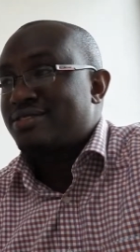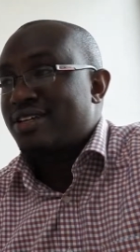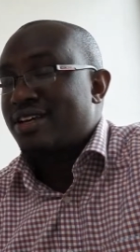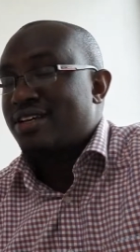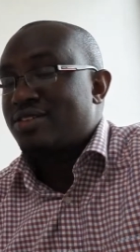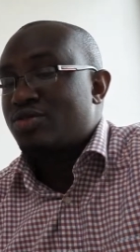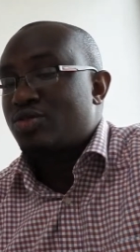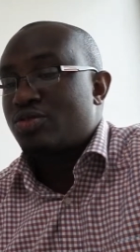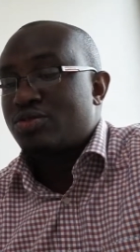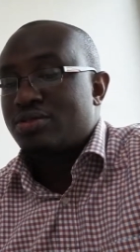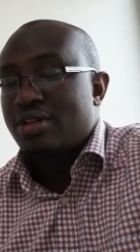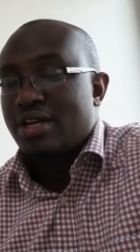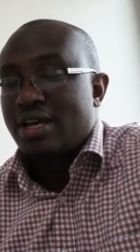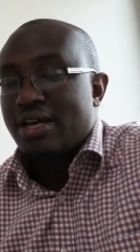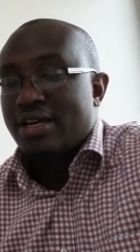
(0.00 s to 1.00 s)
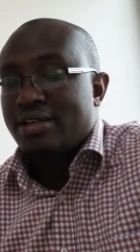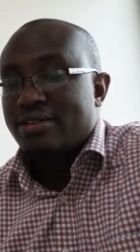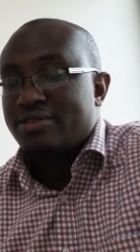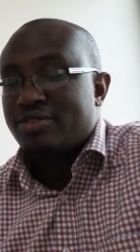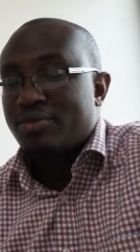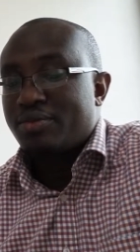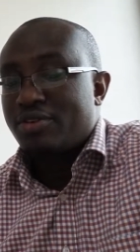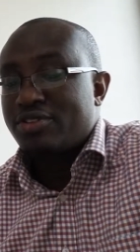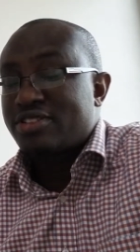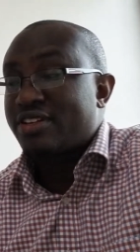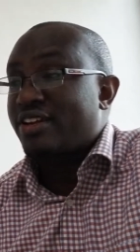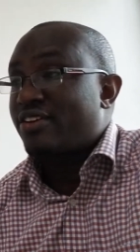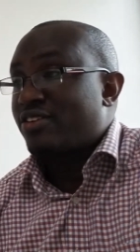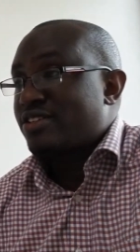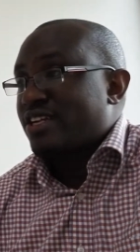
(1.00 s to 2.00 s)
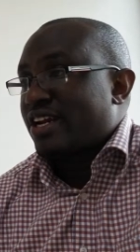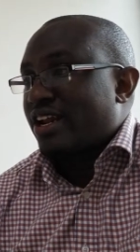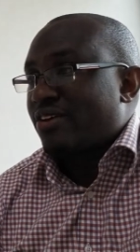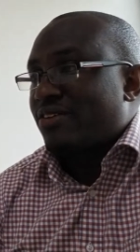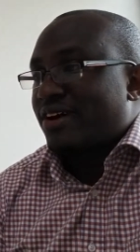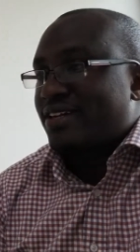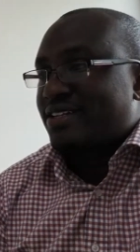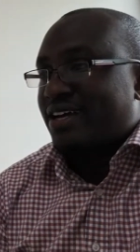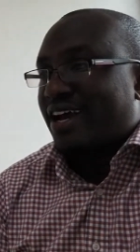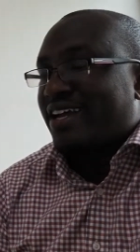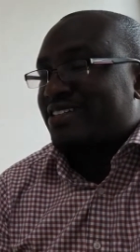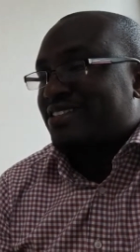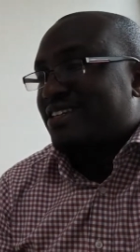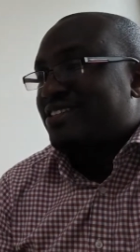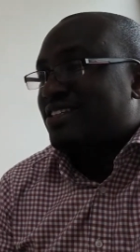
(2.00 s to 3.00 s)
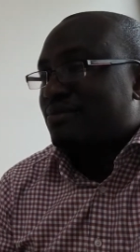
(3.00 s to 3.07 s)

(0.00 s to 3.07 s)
Yeah, so because I now got an award, I still see